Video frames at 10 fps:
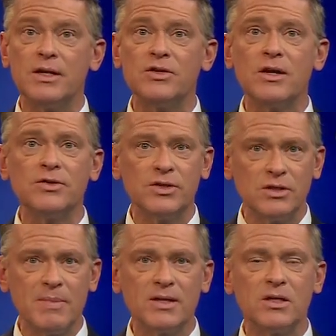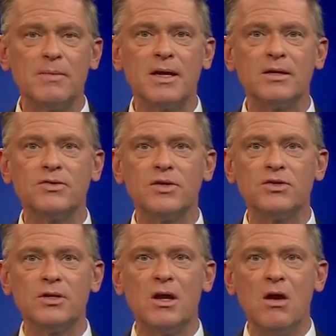and a judge is expected to make a
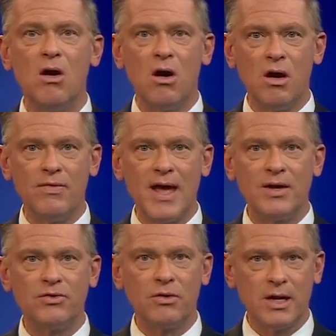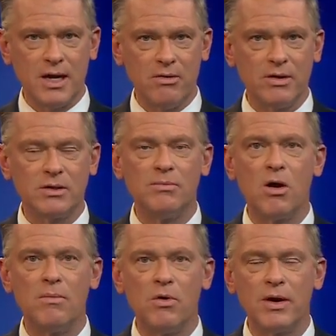decision on that during a hearing
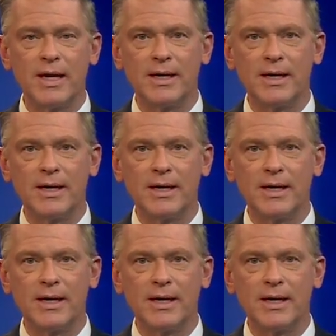tomorrow morning.